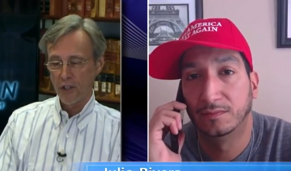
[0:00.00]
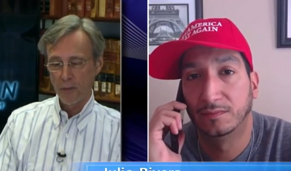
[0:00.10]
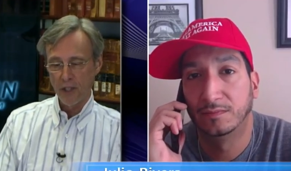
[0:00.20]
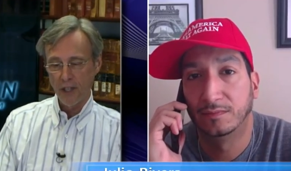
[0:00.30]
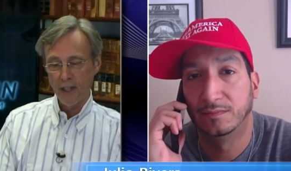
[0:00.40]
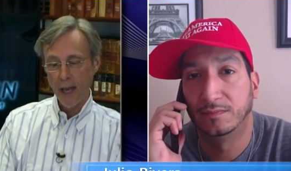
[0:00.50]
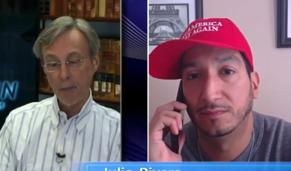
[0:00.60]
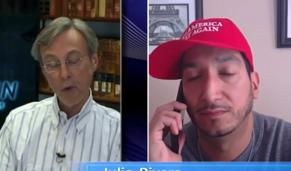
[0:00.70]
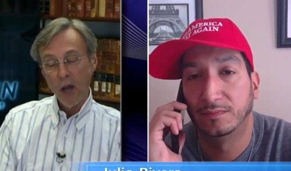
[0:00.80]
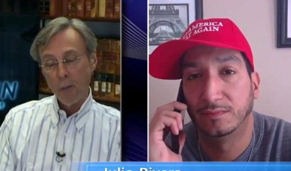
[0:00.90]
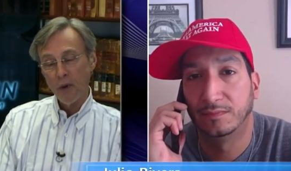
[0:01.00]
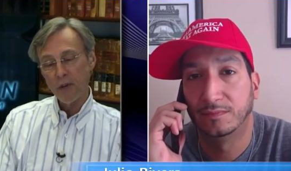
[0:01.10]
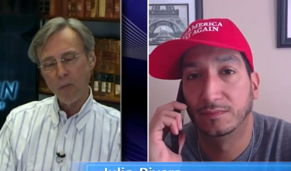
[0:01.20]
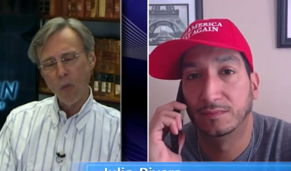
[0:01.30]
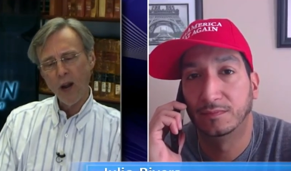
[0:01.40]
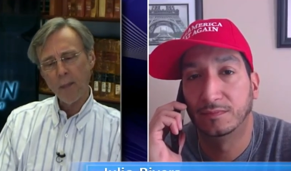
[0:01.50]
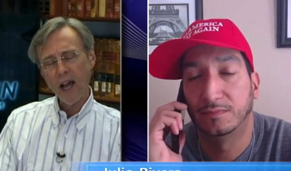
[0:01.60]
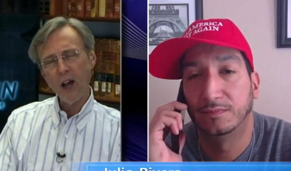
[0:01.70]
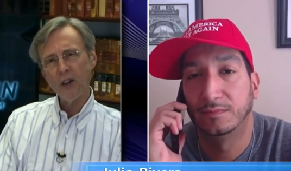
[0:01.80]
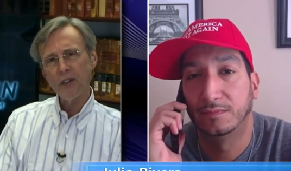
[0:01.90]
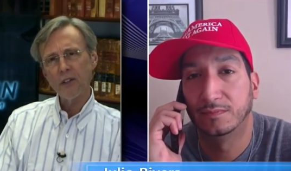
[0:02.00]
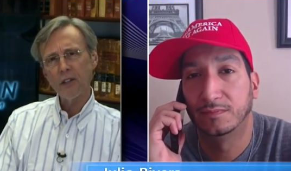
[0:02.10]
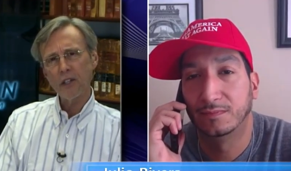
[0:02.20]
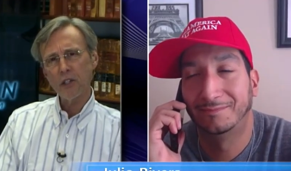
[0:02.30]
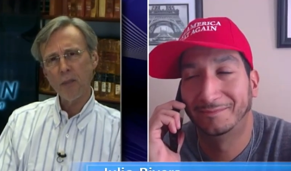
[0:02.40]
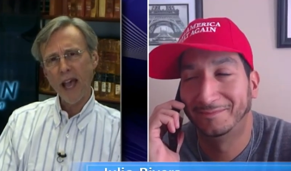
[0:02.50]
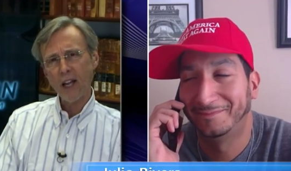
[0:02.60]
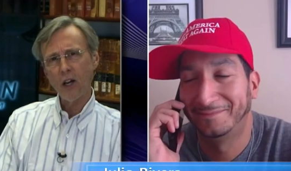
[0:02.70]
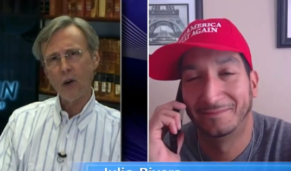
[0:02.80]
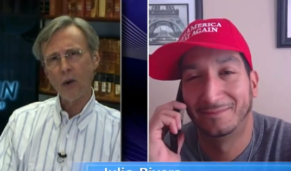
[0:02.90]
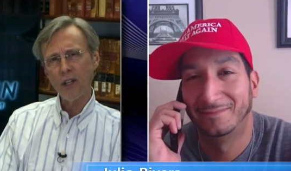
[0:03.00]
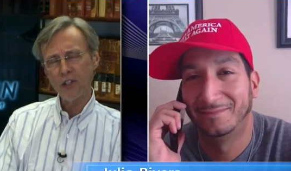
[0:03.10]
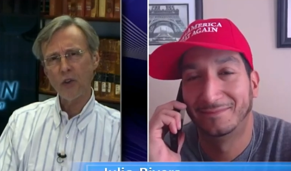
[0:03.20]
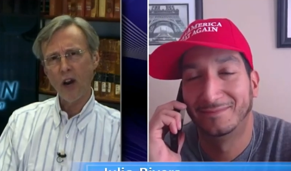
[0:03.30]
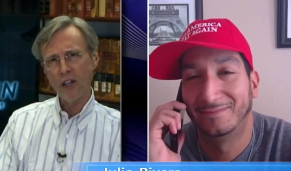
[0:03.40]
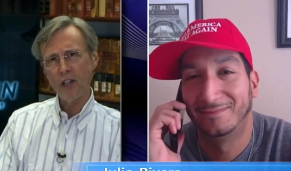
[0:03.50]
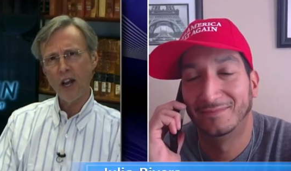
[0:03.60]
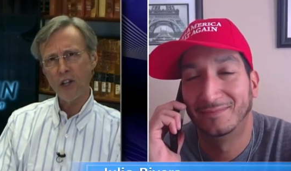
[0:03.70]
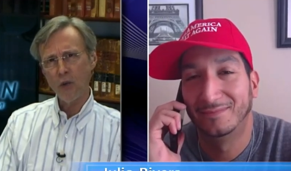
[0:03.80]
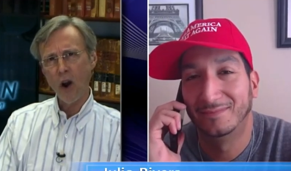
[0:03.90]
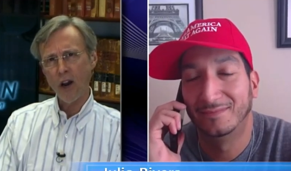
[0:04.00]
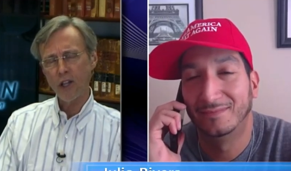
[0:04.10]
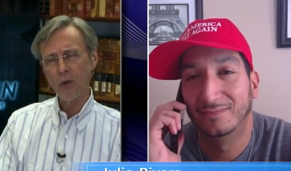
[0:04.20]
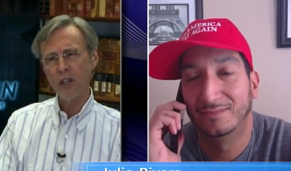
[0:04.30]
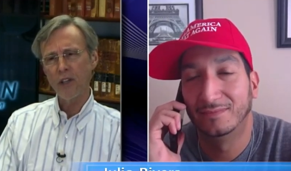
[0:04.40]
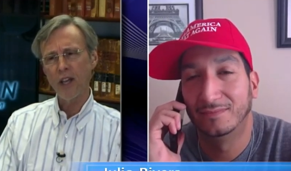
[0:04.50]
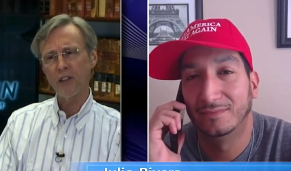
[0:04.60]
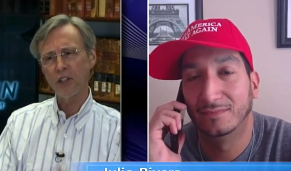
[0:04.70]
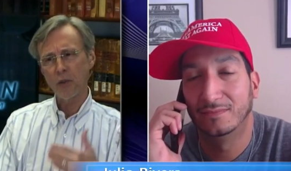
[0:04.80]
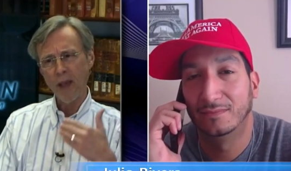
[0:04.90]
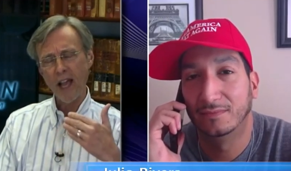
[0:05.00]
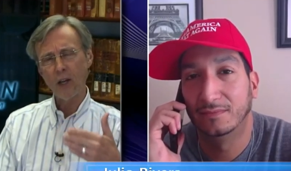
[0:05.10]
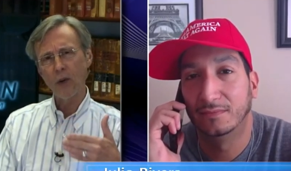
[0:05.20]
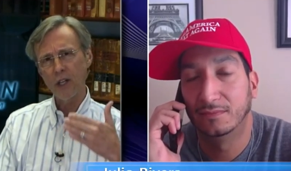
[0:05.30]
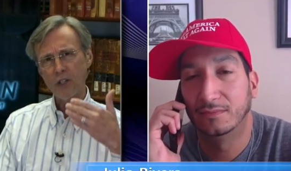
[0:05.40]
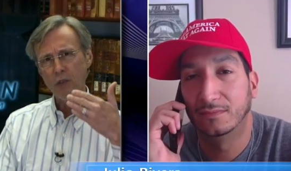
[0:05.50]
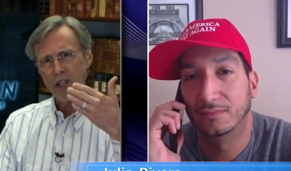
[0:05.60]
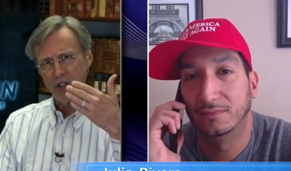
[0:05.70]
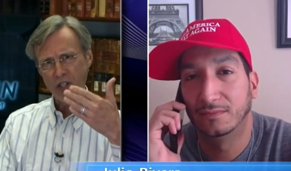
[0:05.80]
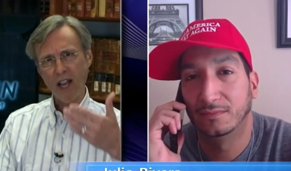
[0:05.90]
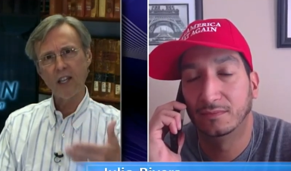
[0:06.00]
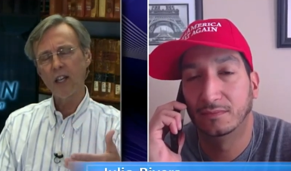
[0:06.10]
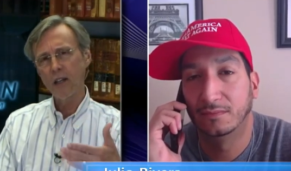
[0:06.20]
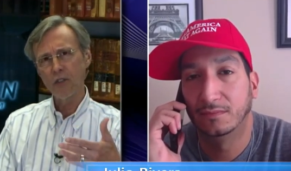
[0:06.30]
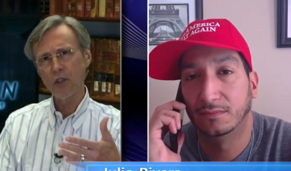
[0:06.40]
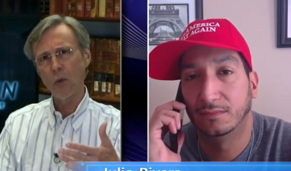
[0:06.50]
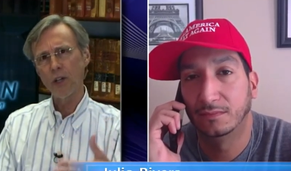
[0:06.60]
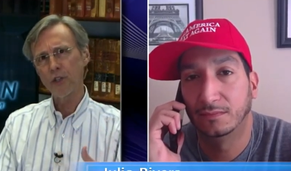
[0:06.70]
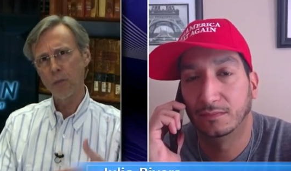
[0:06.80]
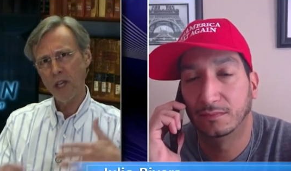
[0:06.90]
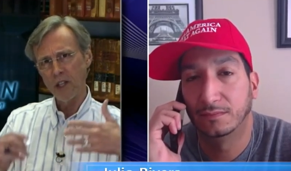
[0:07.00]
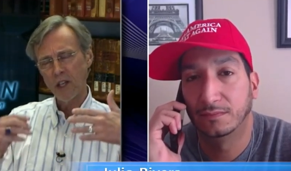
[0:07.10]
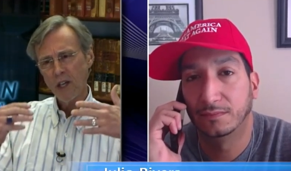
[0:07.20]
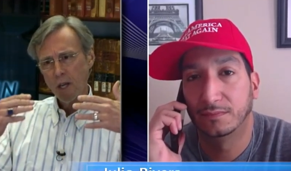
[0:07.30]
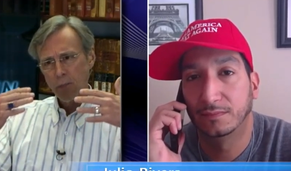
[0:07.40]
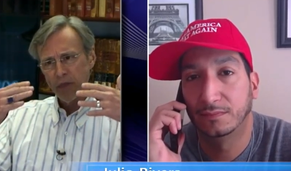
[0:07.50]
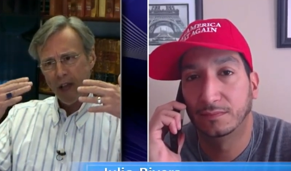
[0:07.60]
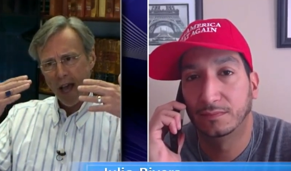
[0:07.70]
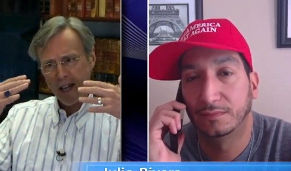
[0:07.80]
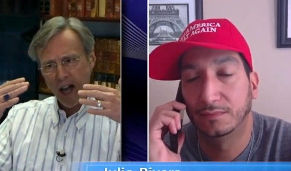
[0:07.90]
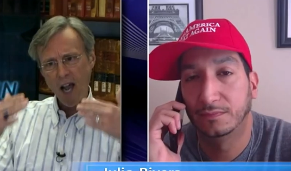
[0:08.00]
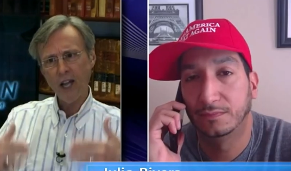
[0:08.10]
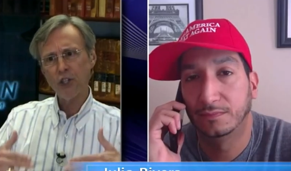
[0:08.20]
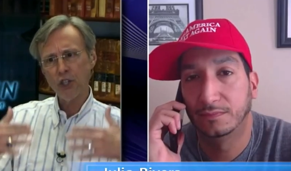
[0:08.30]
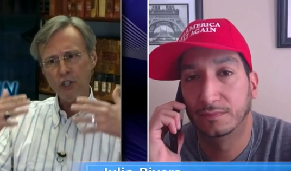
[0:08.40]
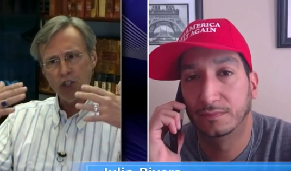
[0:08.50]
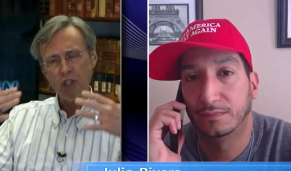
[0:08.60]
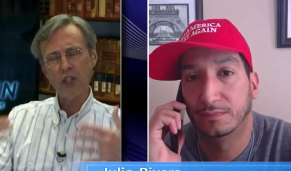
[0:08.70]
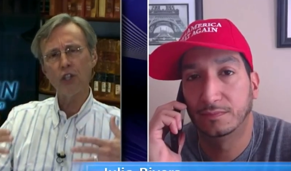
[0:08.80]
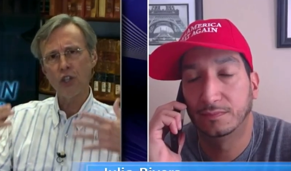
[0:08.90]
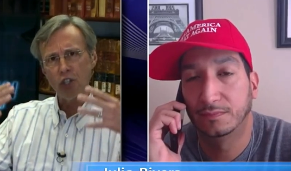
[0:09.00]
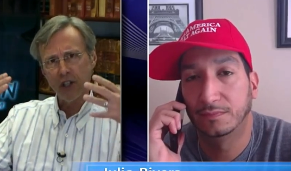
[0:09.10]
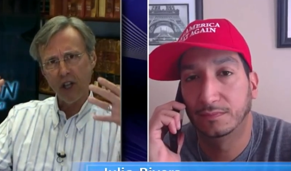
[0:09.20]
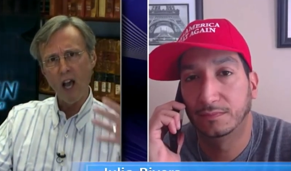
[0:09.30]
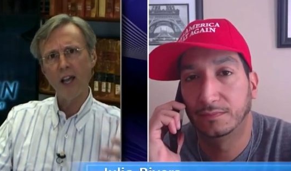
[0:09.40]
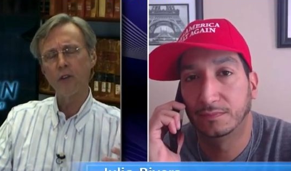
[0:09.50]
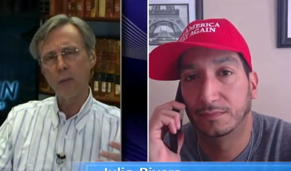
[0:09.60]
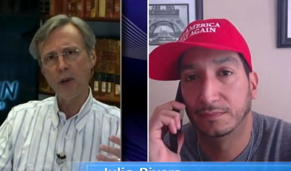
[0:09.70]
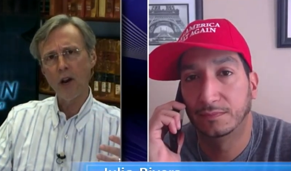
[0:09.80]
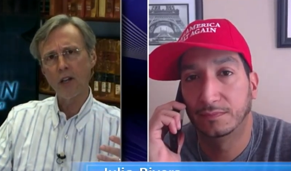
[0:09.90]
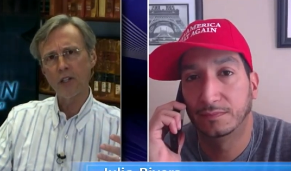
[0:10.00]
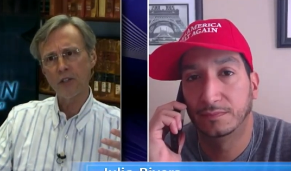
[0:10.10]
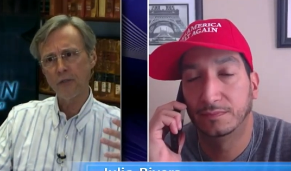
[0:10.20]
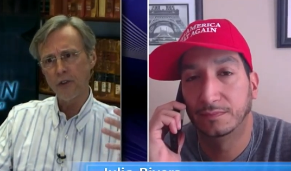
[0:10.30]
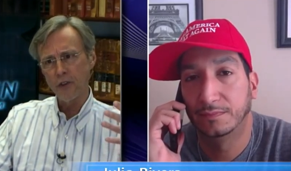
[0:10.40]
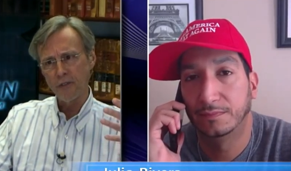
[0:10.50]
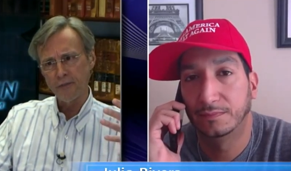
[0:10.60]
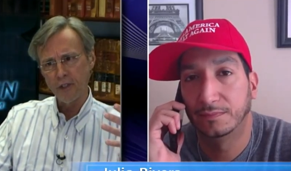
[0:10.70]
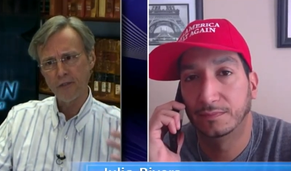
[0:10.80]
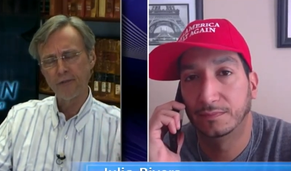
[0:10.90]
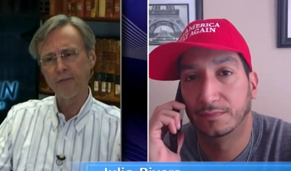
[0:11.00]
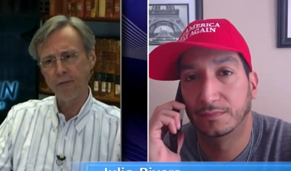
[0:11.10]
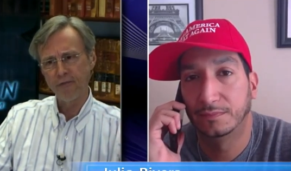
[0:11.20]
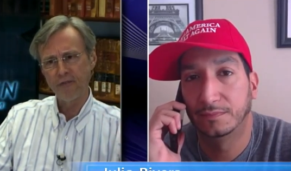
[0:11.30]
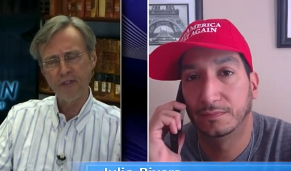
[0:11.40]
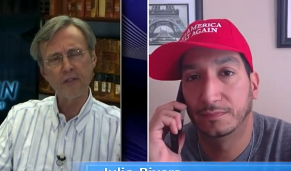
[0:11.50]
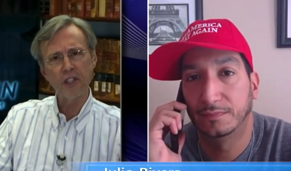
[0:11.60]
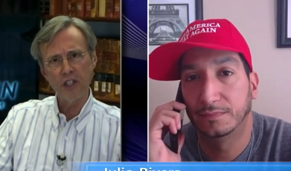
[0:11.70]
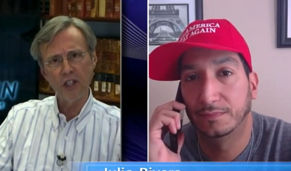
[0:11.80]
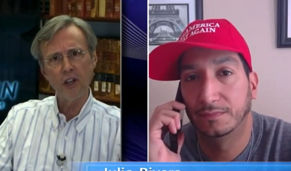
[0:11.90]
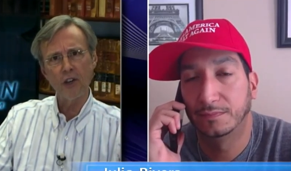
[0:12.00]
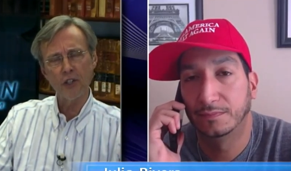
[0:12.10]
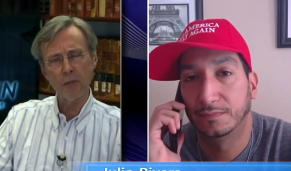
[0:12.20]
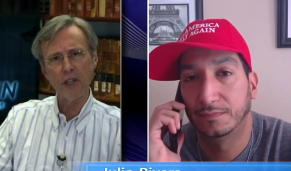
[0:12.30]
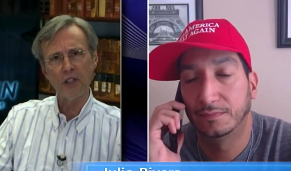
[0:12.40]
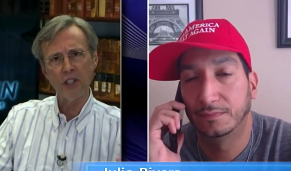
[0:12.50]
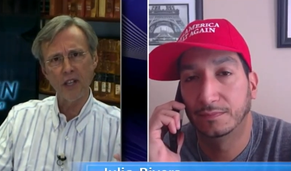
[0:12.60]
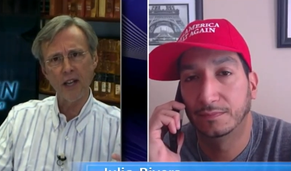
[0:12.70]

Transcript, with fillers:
Speaker 1: or something like that. But what about the tobacco? So are you arguing that the tobacco industry executives, the ones who made the conscious decision to lie to Americans for 50 years about